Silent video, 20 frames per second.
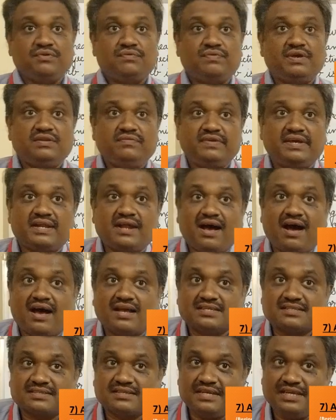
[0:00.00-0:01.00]
When we are
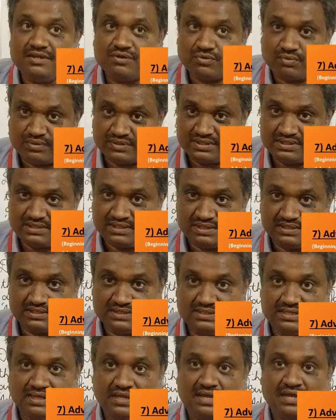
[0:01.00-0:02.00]
asking
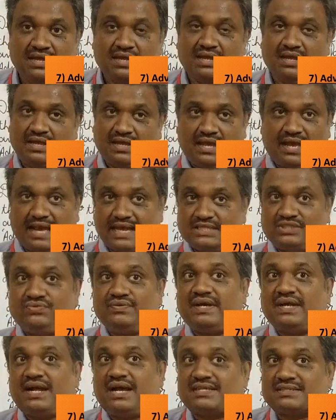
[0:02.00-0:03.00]
questions, as
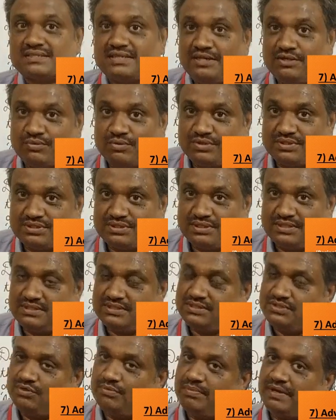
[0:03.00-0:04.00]
we are asking
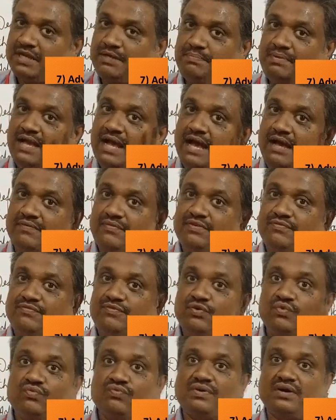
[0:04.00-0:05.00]
questions, you might be having
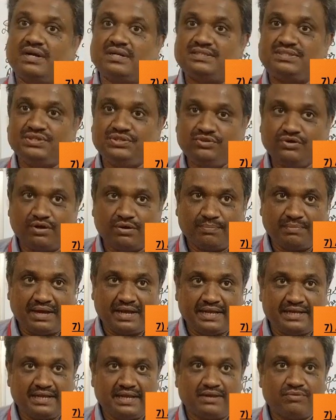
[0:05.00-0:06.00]
few words in your
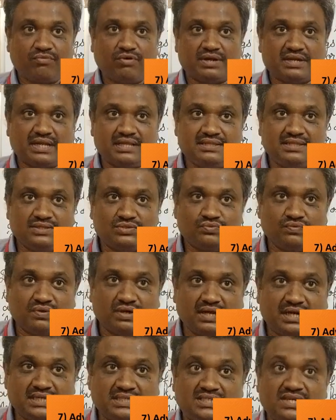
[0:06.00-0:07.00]
mind. And what are these
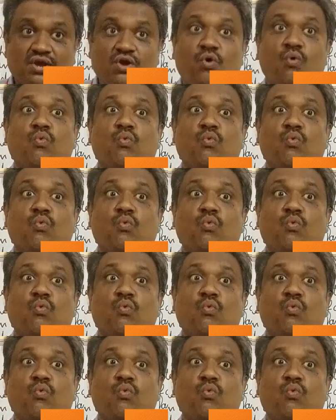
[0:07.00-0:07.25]
words?